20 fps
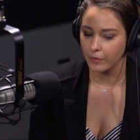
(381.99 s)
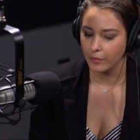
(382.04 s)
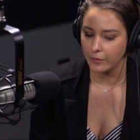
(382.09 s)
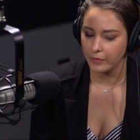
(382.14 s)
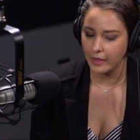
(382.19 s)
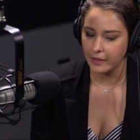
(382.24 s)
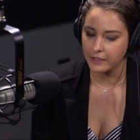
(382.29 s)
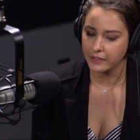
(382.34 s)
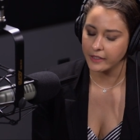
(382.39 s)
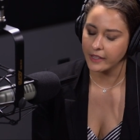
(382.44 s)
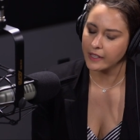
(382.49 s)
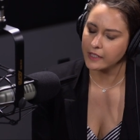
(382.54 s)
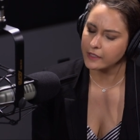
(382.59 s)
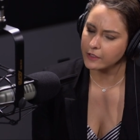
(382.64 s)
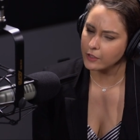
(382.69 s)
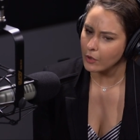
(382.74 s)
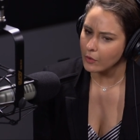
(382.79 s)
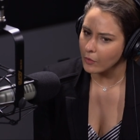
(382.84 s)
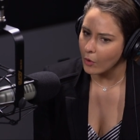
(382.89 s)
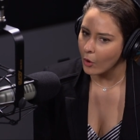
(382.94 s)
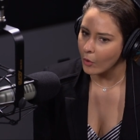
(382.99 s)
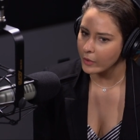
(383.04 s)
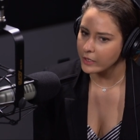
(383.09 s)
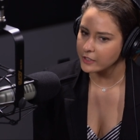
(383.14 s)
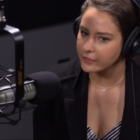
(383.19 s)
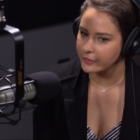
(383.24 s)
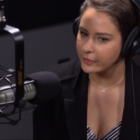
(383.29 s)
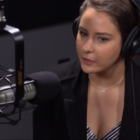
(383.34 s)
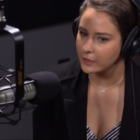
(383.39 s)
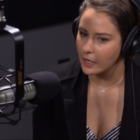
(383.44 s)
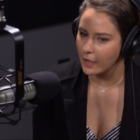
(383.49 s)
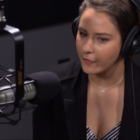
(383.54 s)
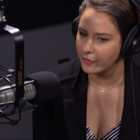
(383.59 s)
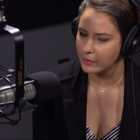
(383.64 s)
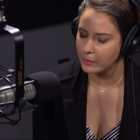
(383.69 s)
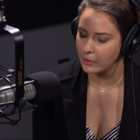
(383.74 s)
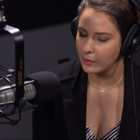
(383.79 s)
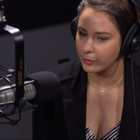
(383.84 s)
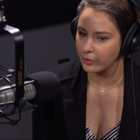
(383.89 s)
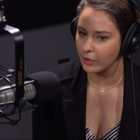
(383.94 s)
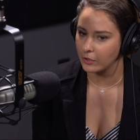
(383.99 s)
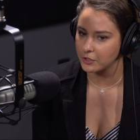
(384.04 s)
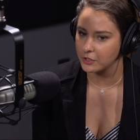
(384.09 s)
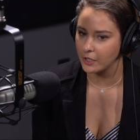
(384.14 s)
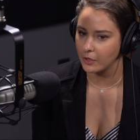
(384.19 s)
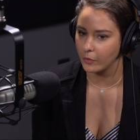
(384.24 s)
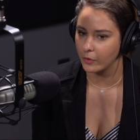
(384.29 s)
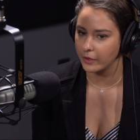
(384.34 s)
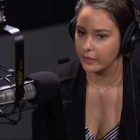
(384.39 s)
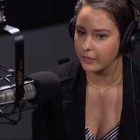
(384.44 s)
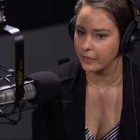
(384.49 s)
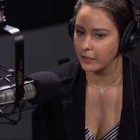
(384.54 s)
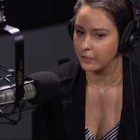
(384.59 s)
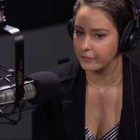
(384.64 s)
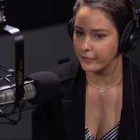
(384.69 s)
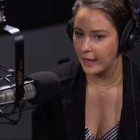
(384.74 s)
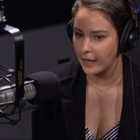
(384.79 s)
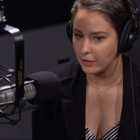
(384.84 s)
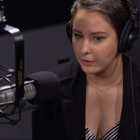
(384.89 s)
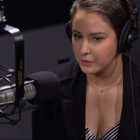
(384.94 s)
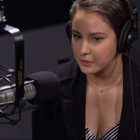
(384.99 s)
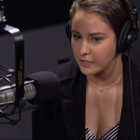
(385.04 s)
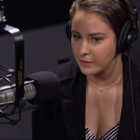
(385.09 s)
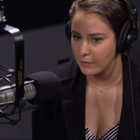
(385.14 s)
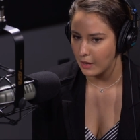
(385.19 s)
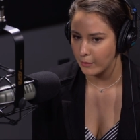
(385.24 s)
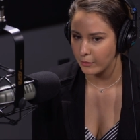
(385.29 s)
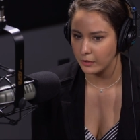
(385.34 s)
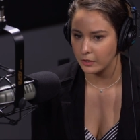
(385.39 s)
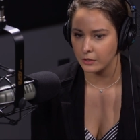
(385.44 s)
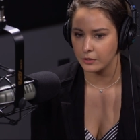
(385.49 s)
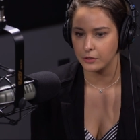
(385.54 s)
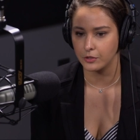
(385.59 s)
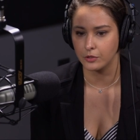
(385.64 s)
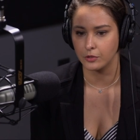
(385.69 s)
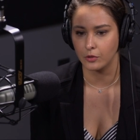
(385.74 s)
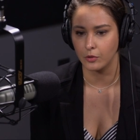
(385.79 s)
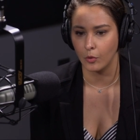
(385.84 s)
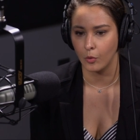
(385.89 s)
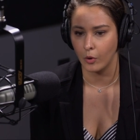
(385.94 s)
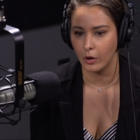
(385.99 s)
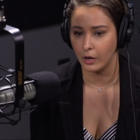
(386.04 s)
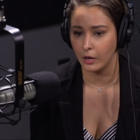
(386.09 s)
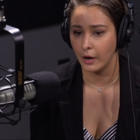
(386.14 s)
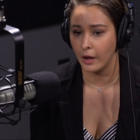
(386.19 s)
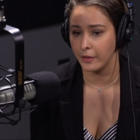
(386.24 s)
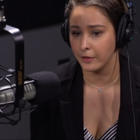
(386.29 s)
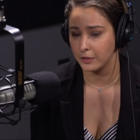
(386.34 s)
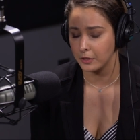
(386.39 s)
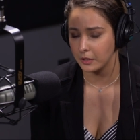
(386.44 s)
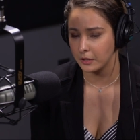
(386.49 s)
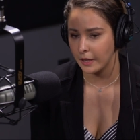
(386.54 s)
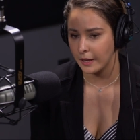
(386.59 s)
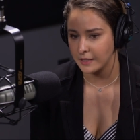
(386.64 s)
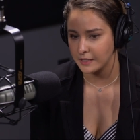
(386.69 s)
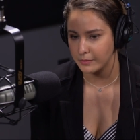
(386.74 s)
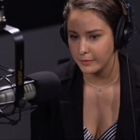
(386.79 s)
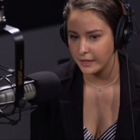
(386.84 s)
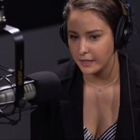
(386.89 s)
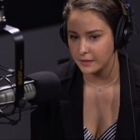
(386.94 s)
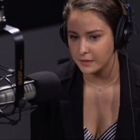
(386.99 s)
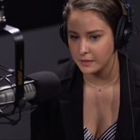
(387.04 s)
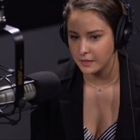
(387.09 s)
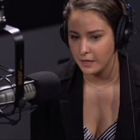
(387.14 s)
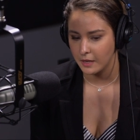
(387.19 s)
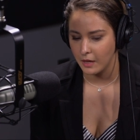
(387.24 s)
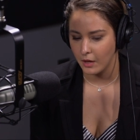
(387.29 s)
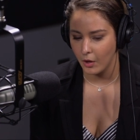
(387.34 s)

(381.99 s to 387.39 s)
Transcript: that they don't always feel comfortable approaching with their faculty members or other classmates.